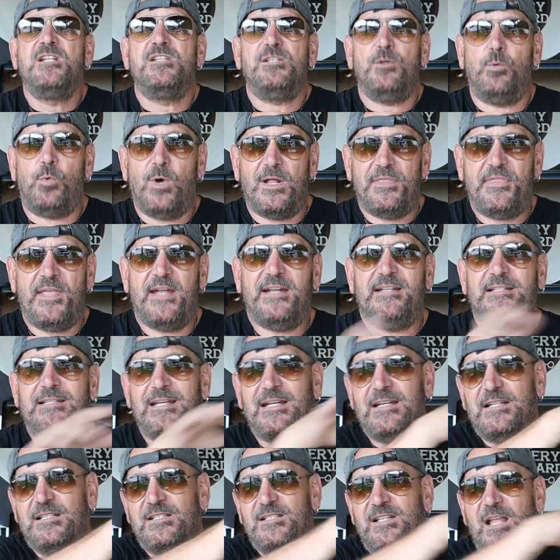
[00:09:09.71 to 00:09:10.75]
So what they
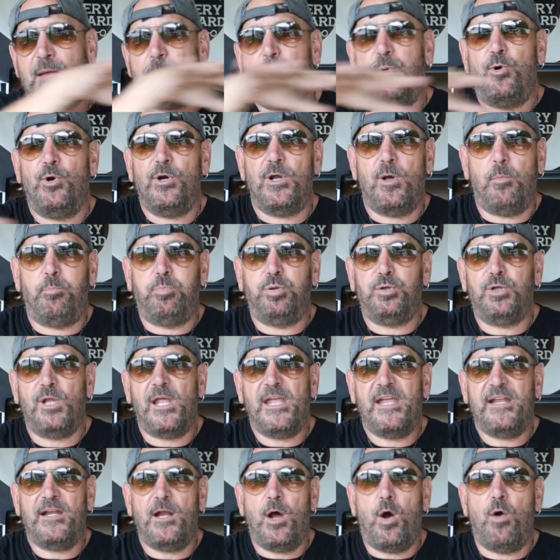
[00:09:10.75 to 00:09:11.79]
did is they put a
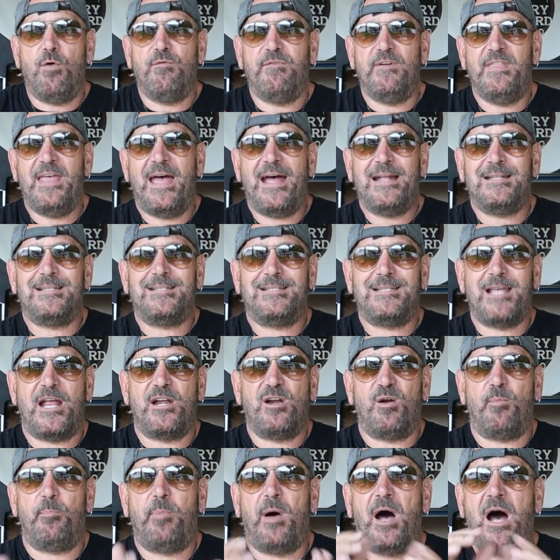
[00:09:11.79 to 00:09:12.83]
plate over that
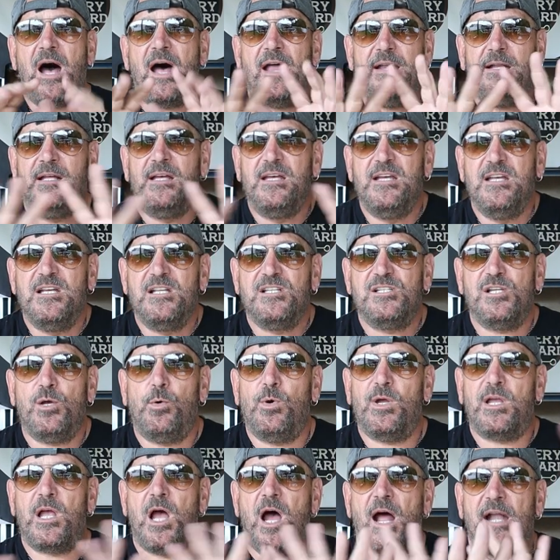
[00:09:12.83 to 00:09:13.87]
center pot,
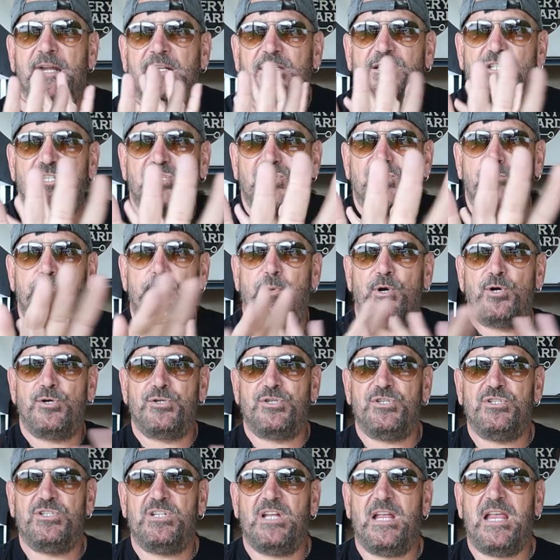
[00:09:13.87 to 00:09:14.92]
so it kind of
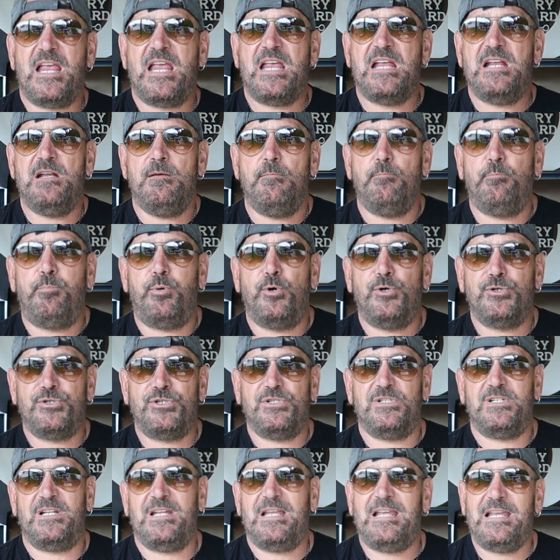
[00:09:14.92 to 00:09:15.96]
disperses the heat and
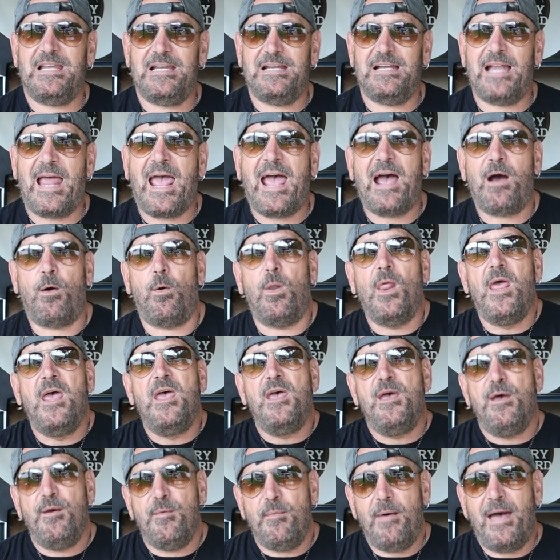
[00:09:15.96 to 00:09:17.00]
pushes the heat out.
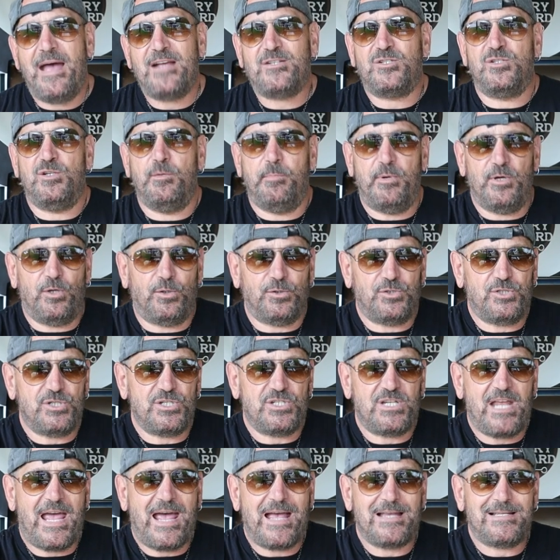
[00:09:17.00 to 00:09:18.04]
Master build
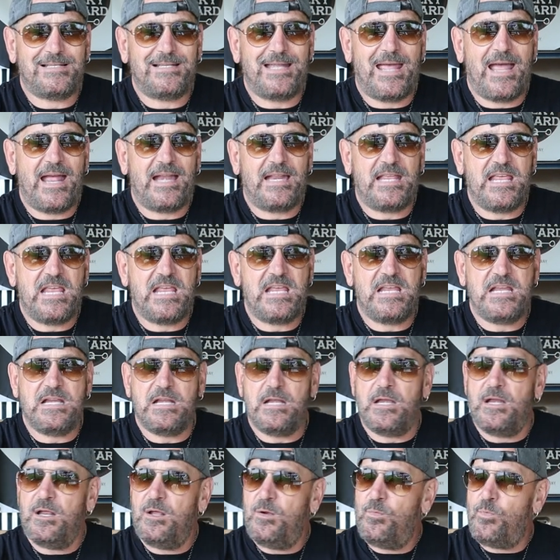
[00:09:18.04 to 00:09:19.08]
just has that heat
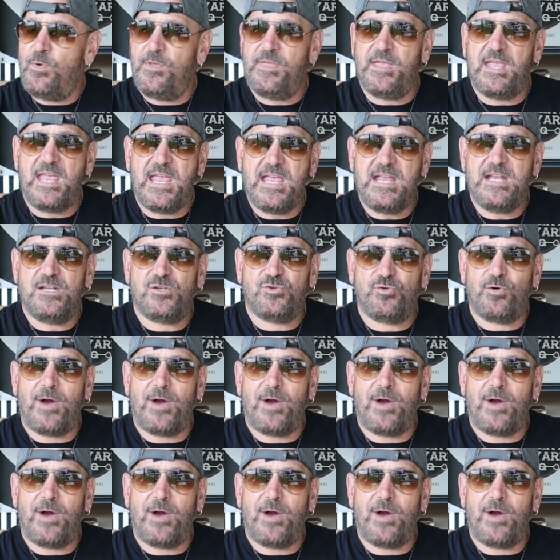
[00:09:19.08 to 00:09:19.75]
where the heat